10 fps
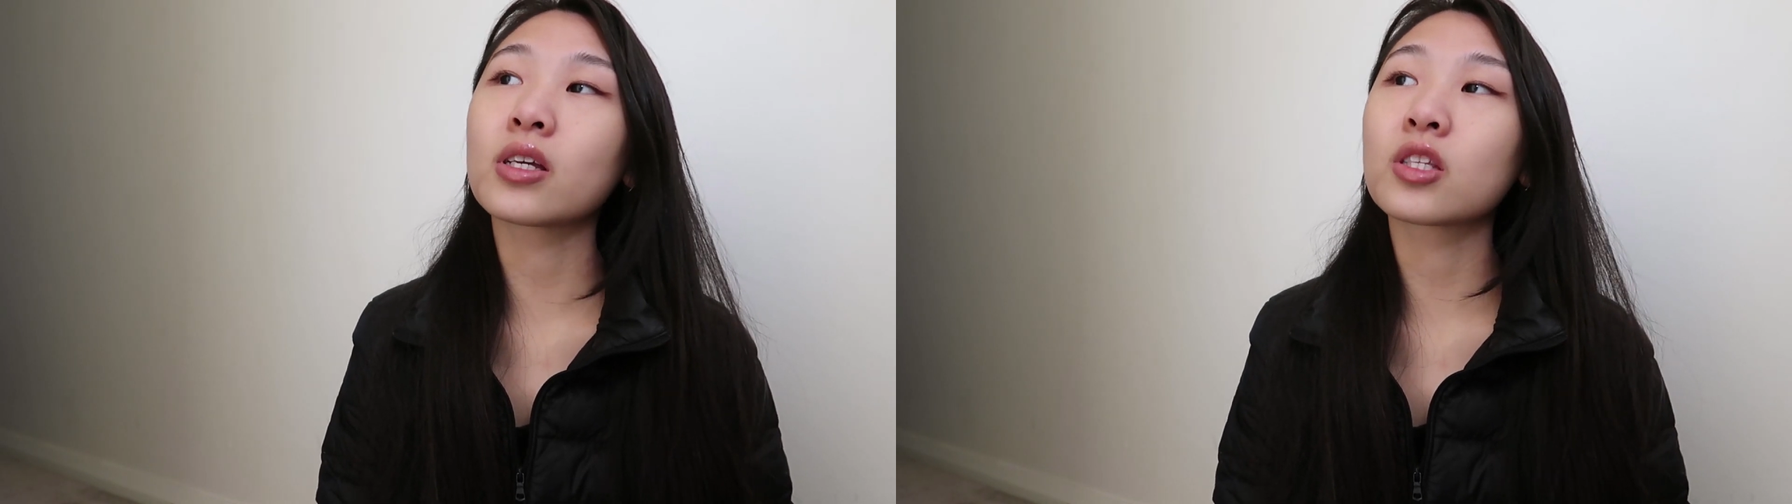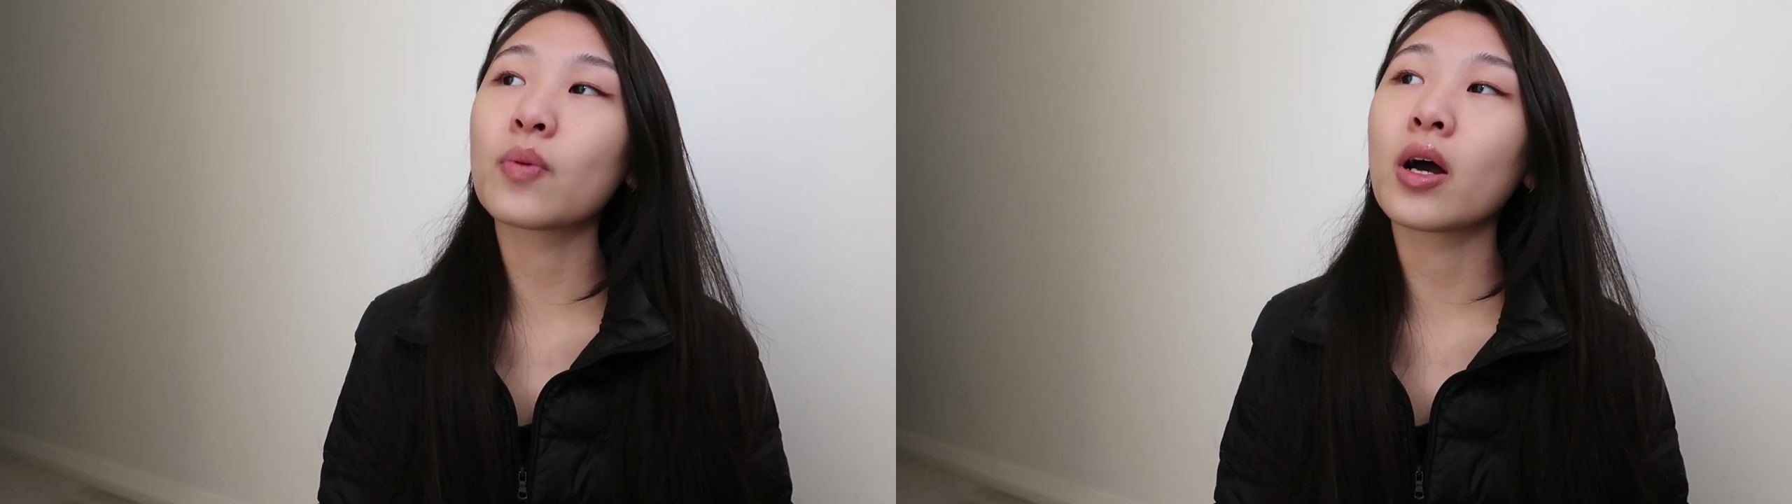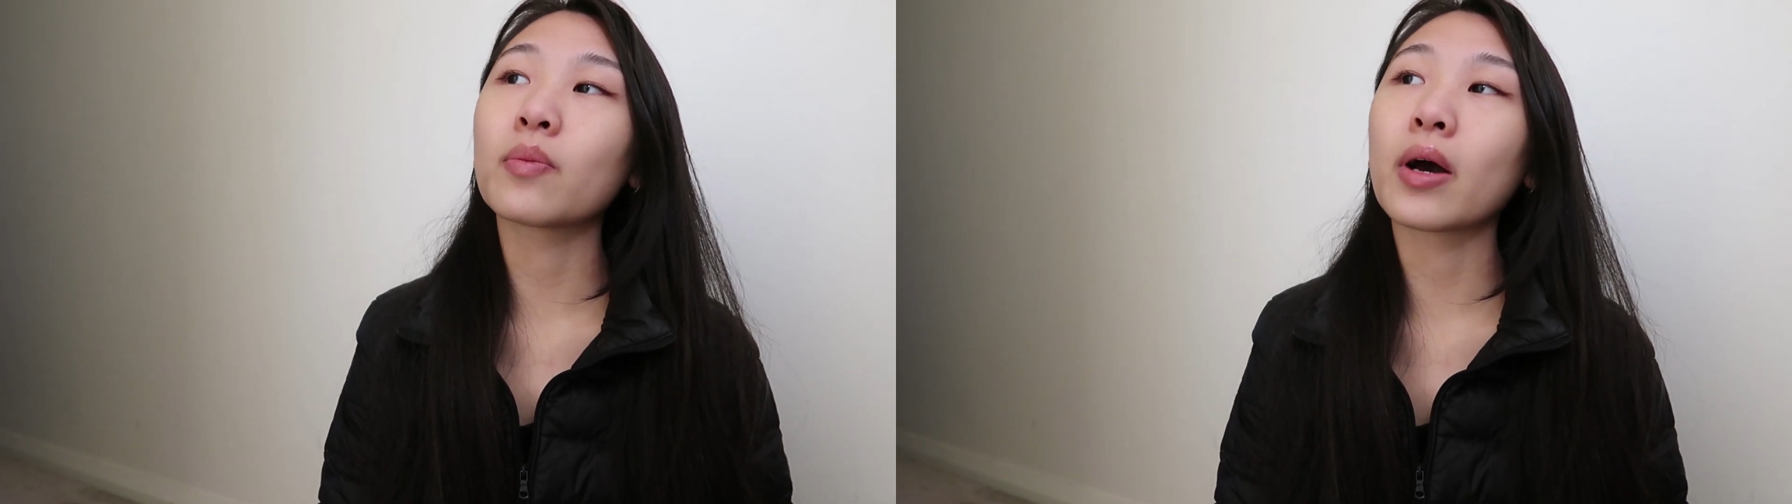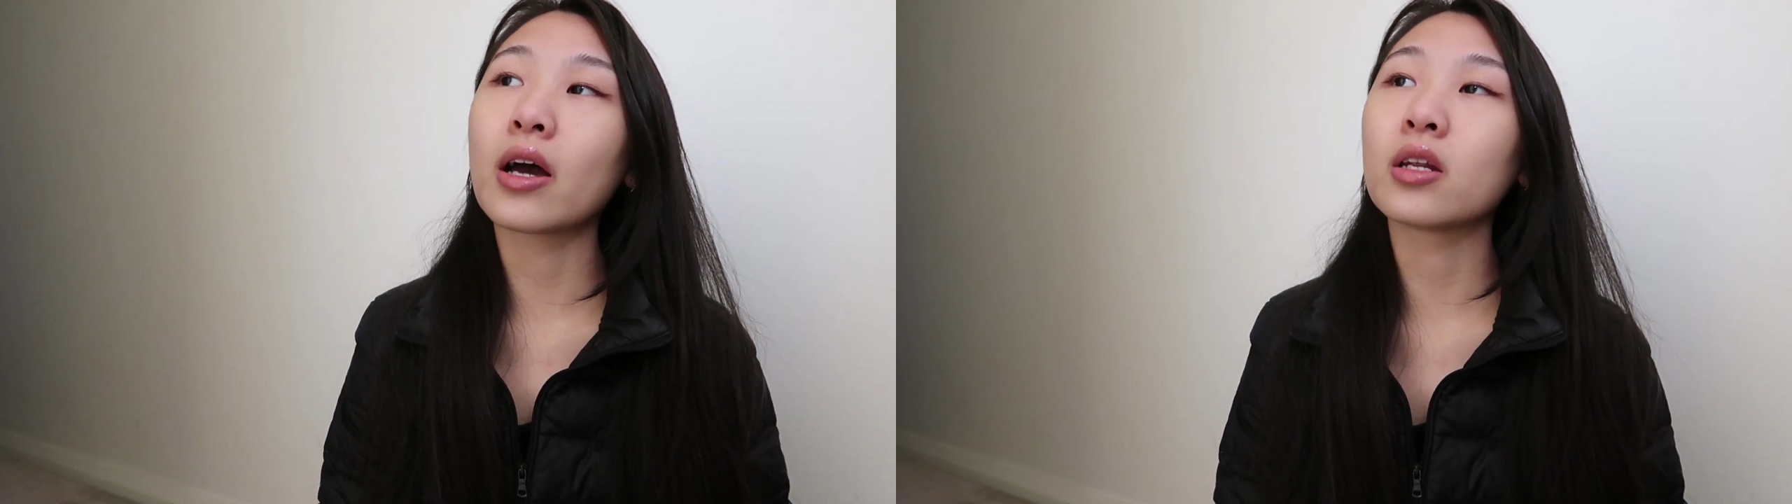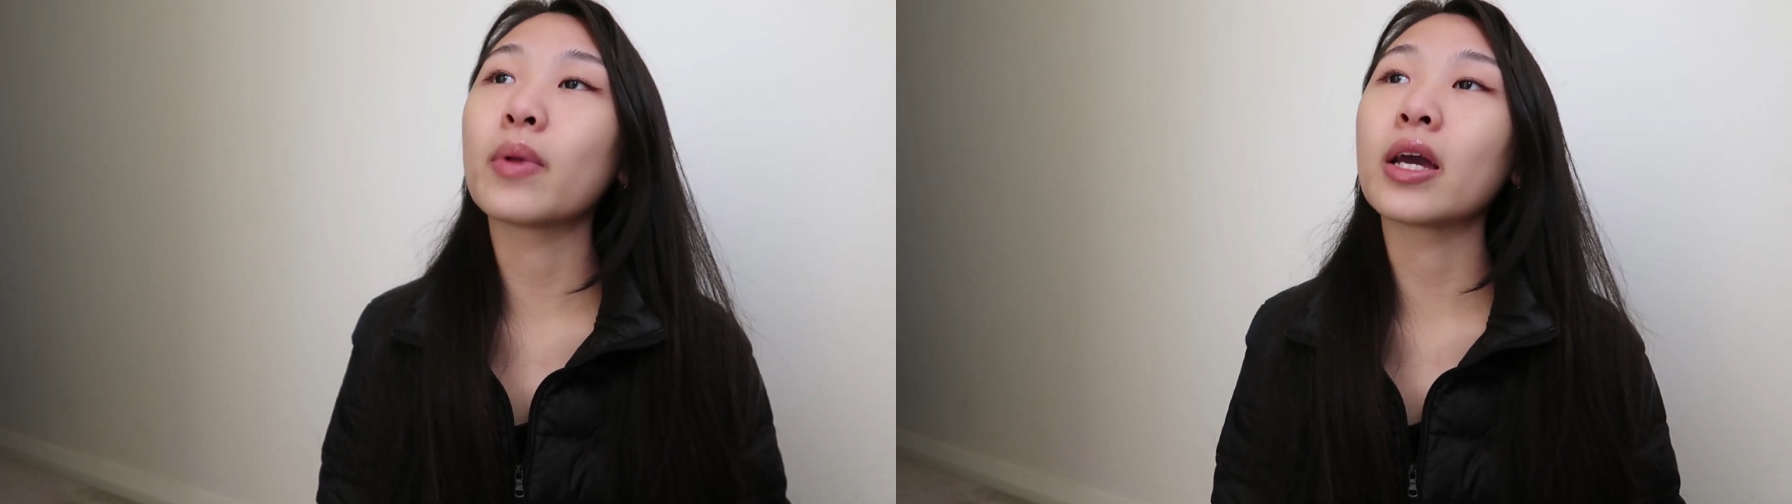inspired by
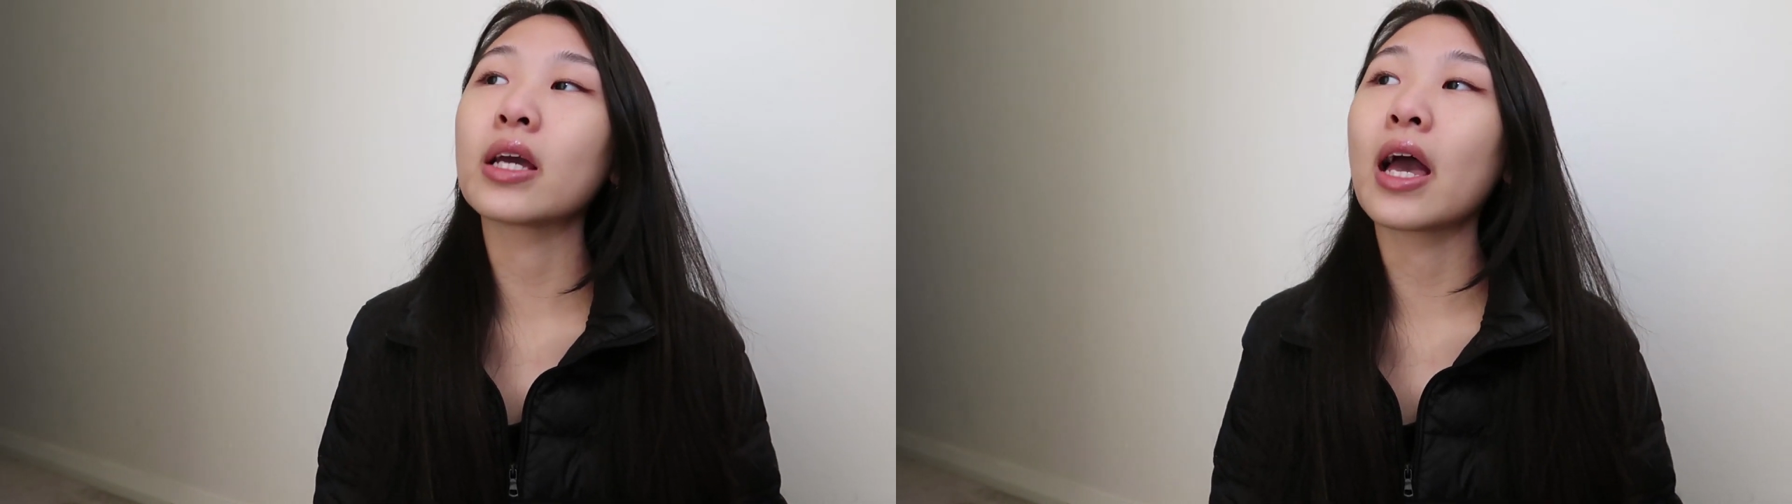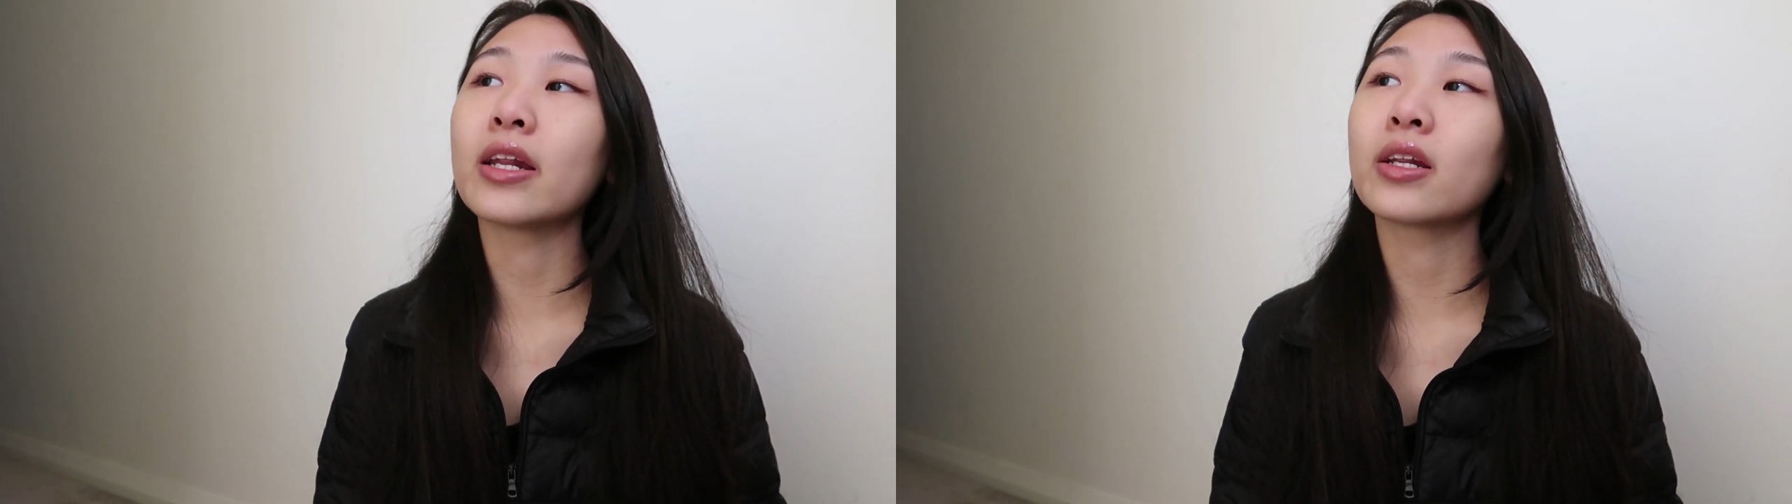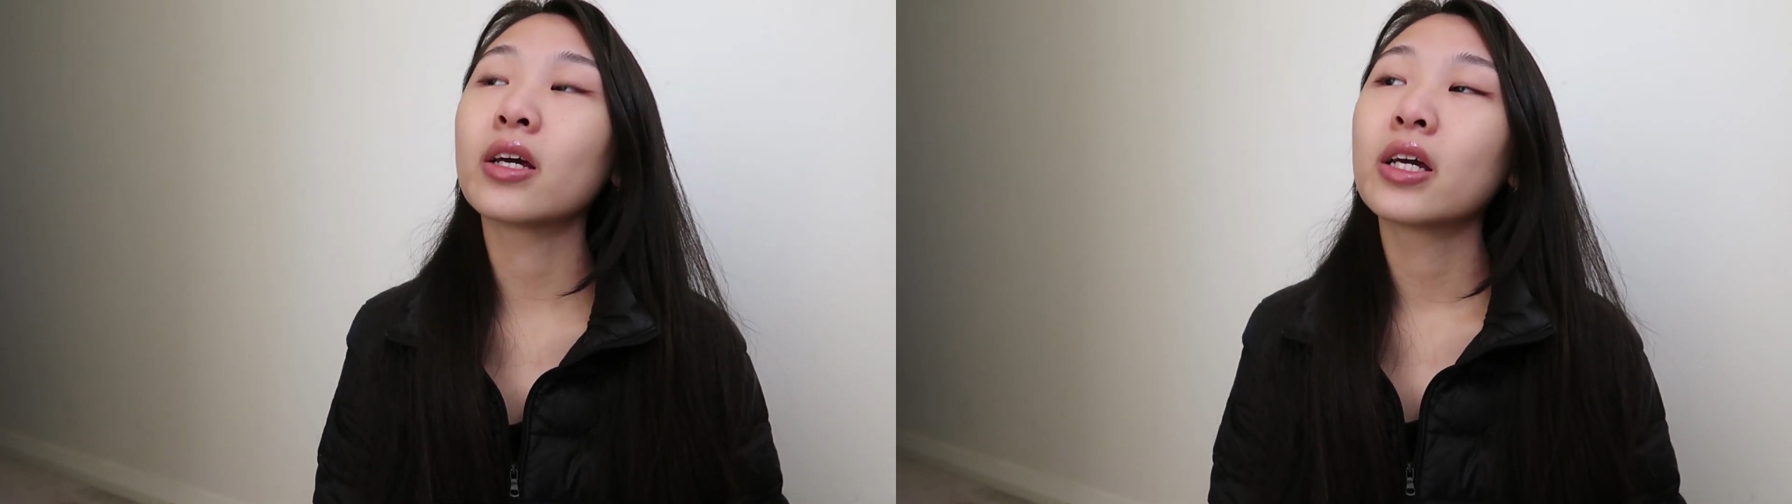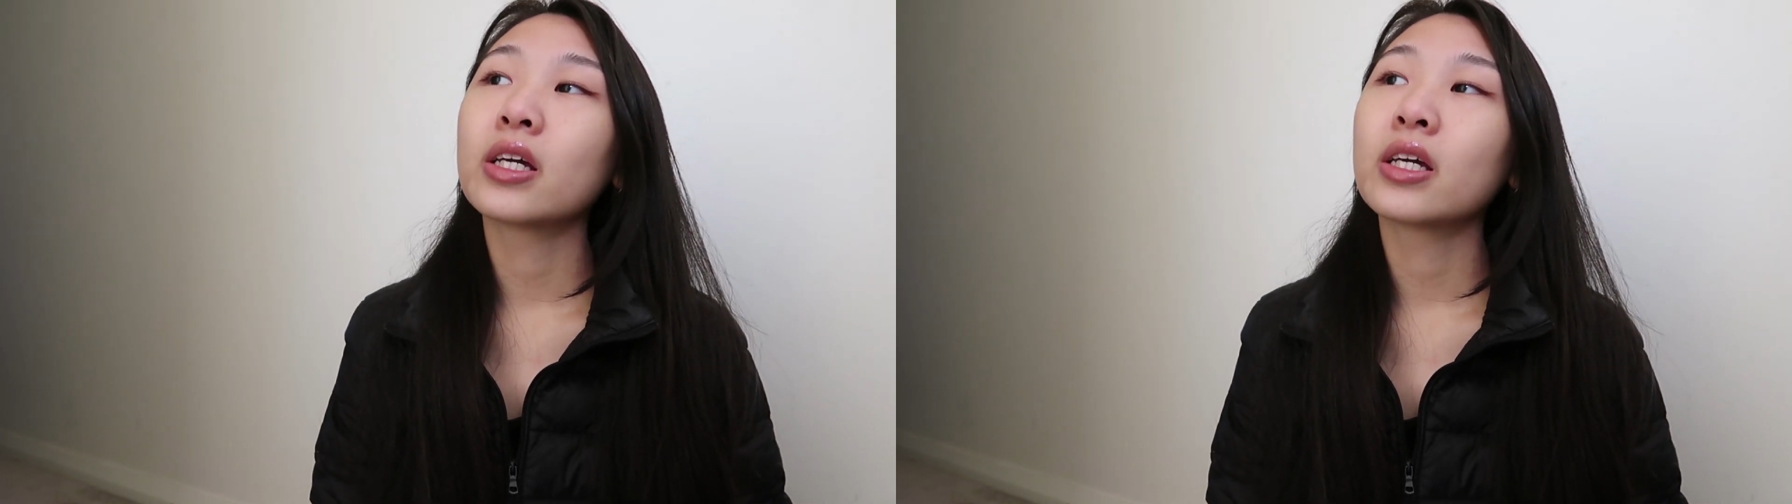anime and